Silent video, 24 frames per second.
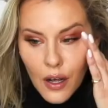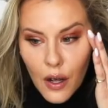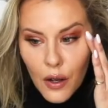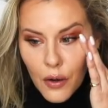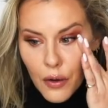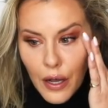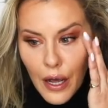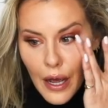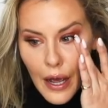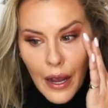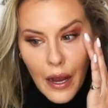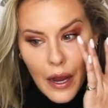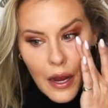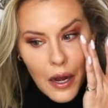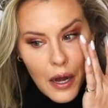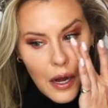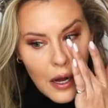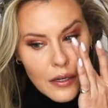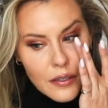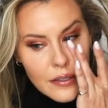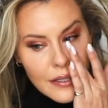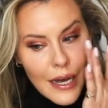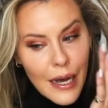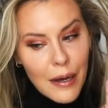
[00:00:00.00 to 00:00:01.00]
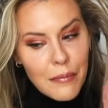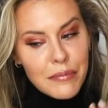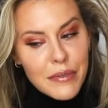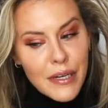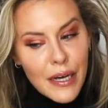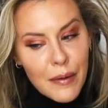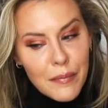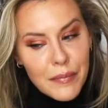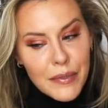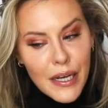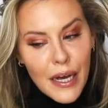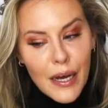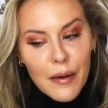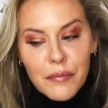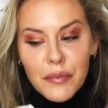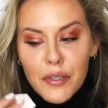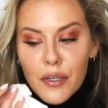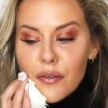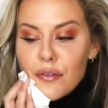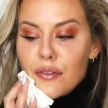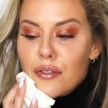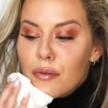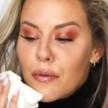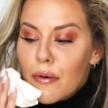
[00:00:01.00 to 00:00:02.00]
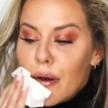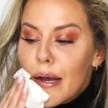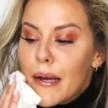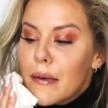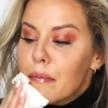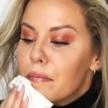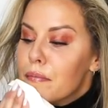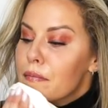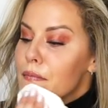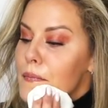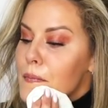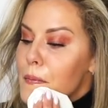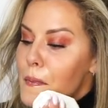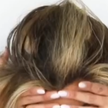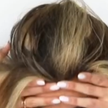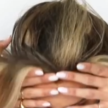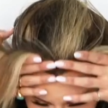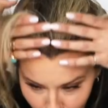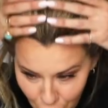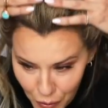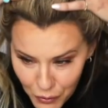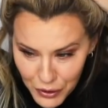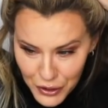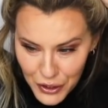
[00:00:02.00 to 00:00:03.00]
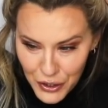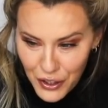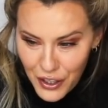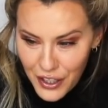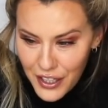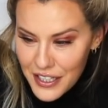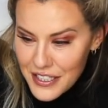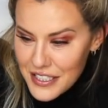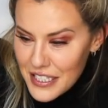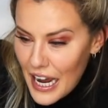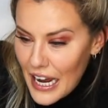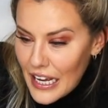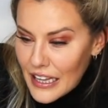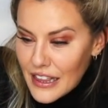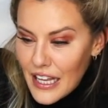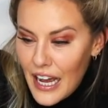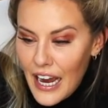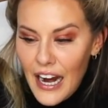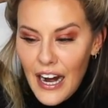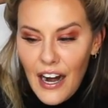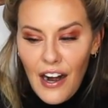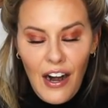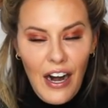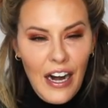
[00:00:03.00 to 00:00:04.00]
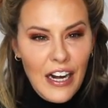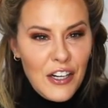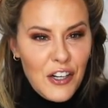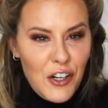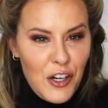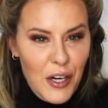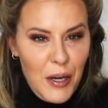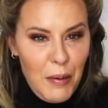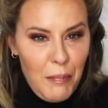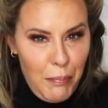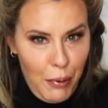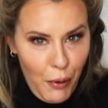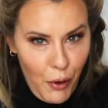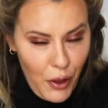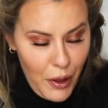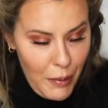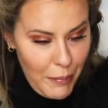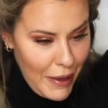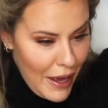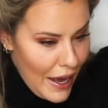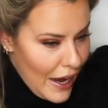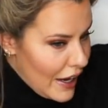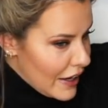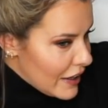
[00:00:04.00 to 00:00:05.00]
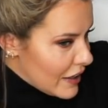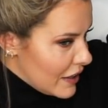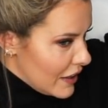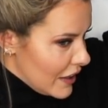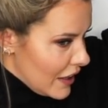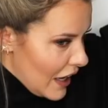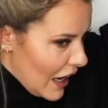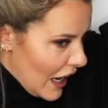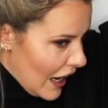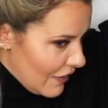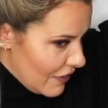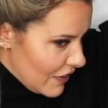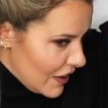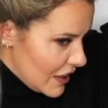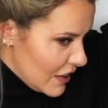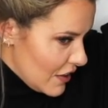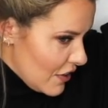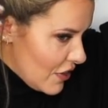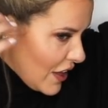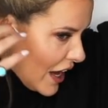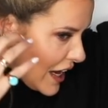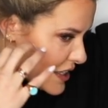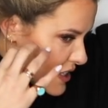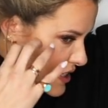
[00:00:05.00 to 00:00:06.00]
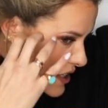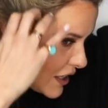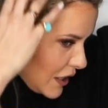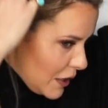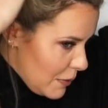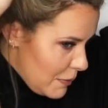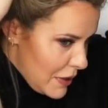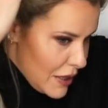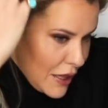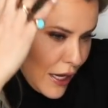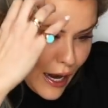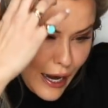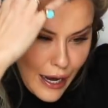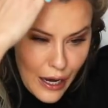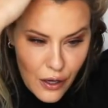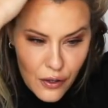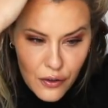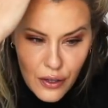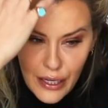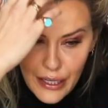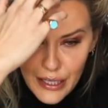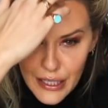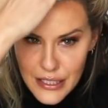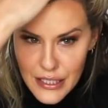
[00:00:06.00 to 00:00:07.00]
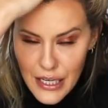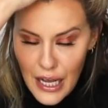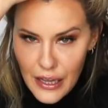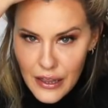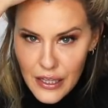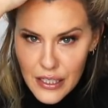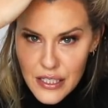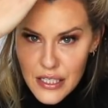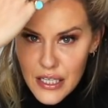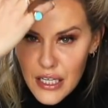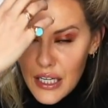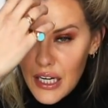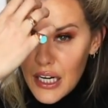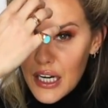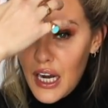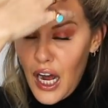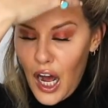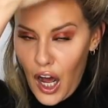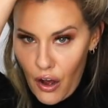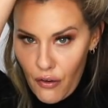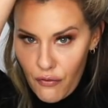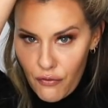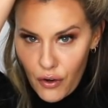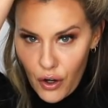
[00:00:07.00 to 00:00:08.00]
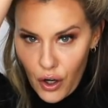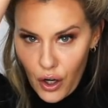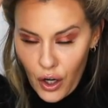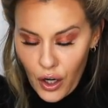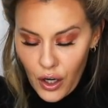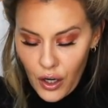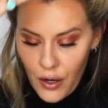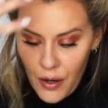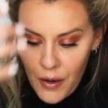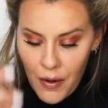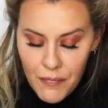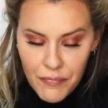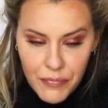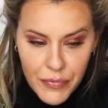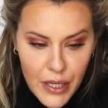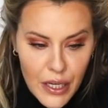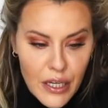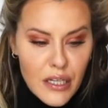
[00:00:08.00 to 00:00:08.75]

Okay, dab, dab, dab, don't swipe. So you're gonna take the hair and you're gonna pull it back, and then that's gonna be the hair, like I said, that's gonna cover the